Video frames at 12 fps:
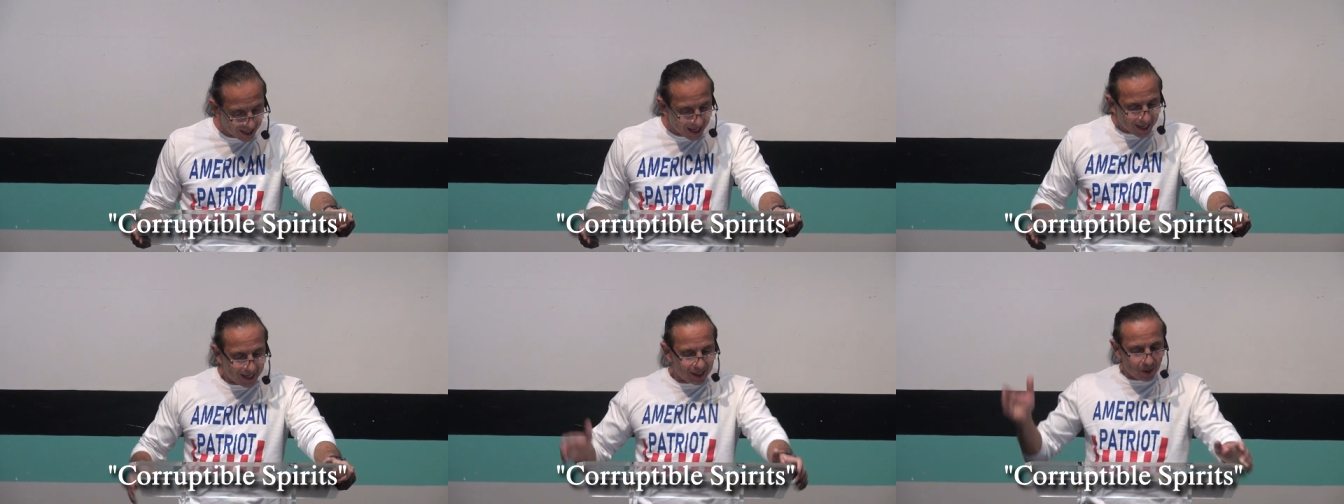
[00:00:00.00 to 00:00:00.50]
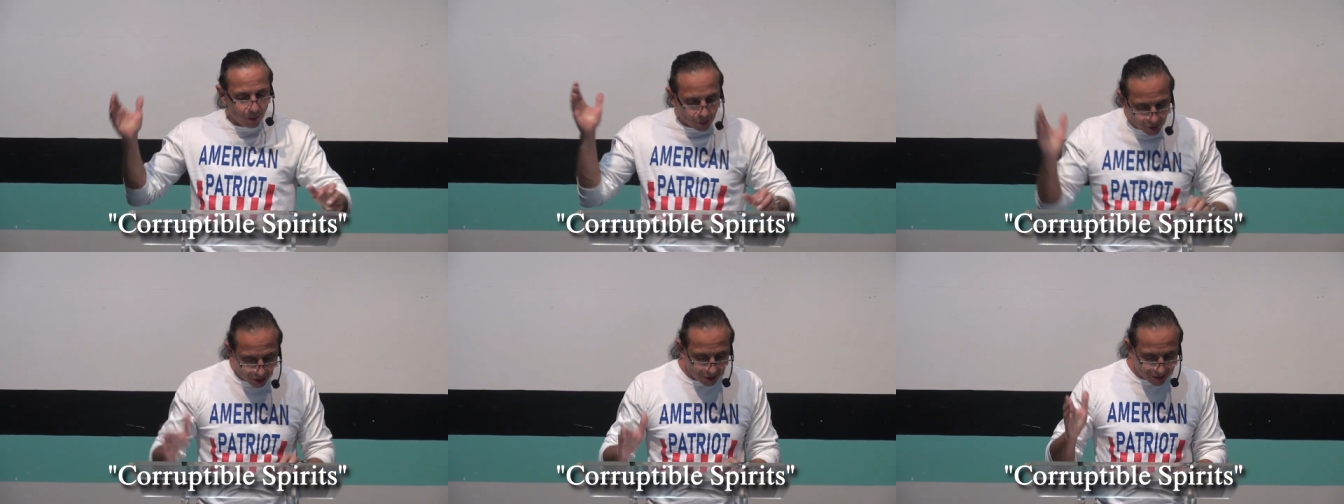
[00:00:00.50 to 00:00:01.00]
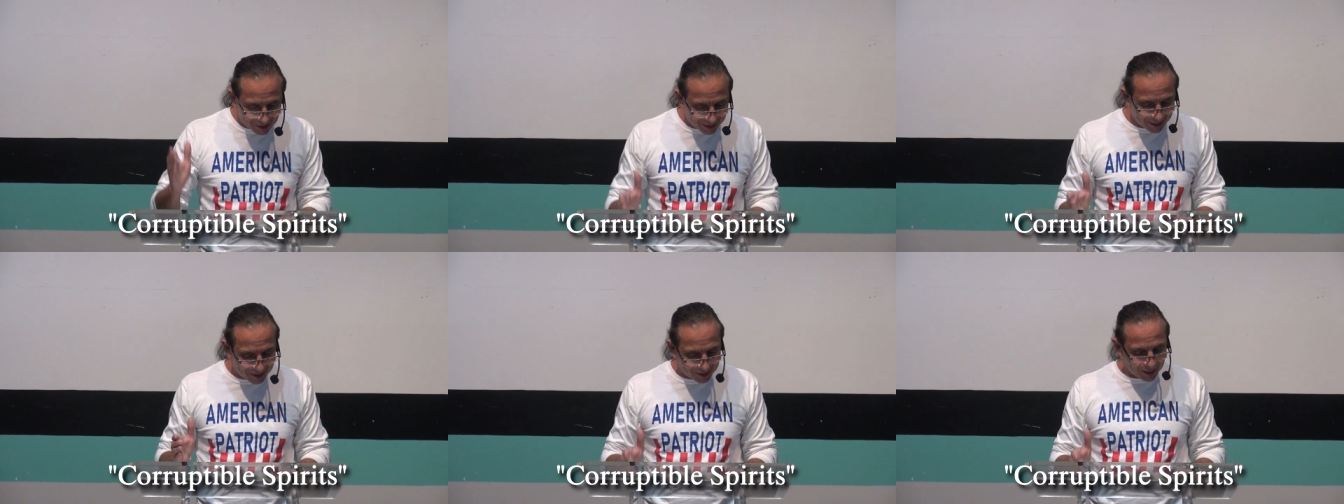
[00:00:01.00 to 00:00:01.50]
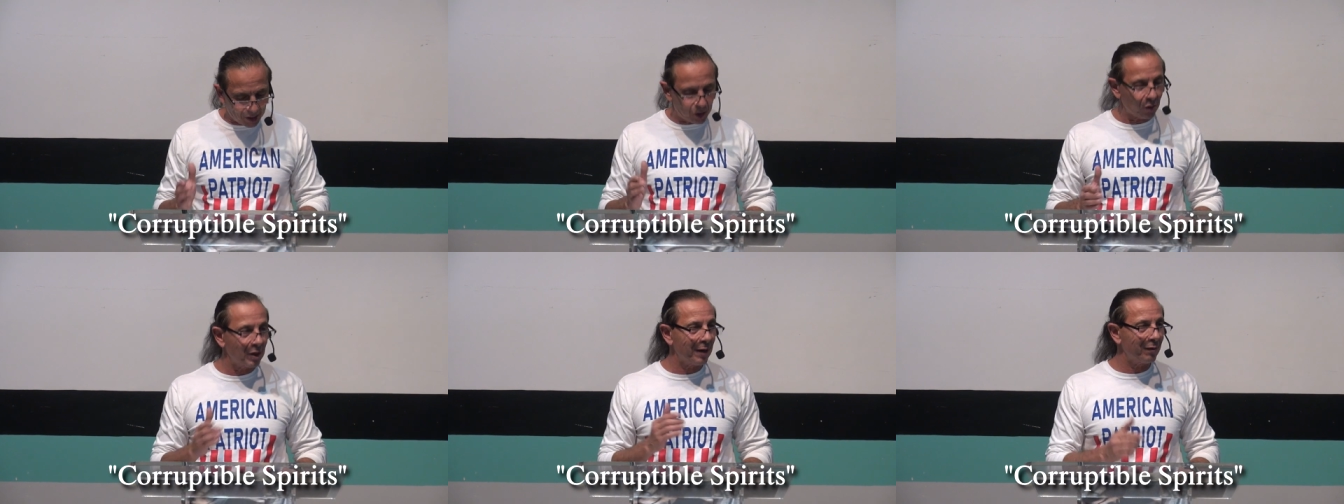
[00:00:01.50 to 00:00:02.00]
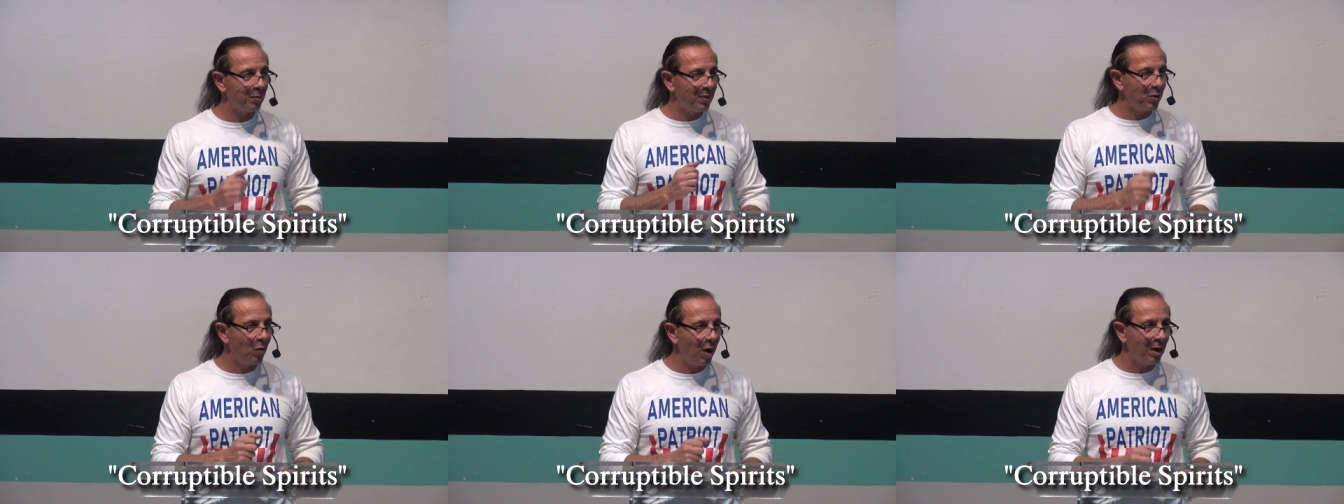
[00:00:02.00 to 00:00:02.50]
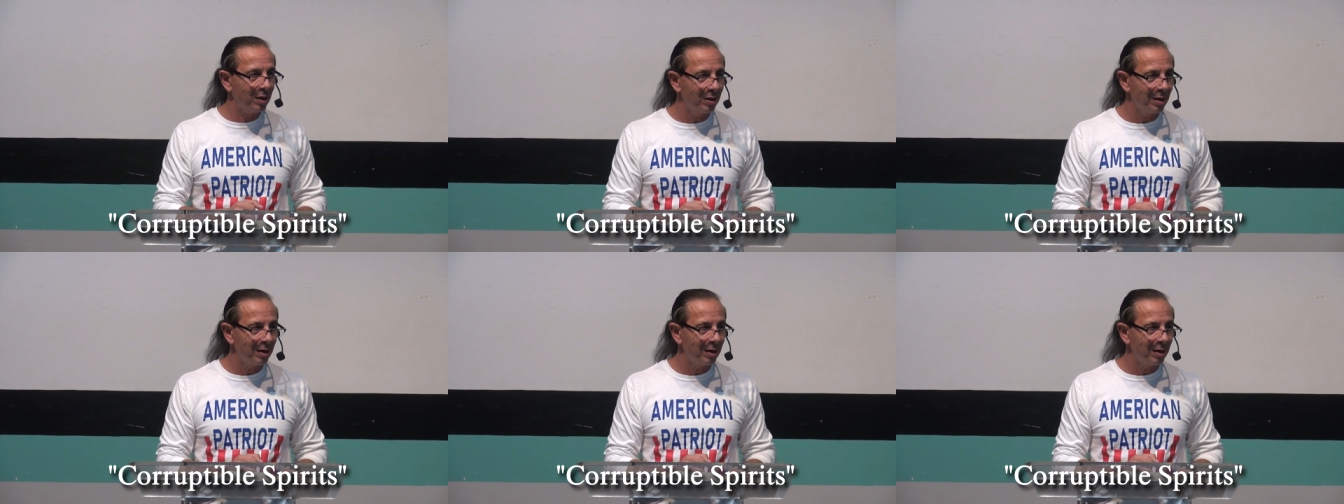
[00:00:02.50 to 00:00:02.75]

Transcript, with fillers: He who does these things shall never be what?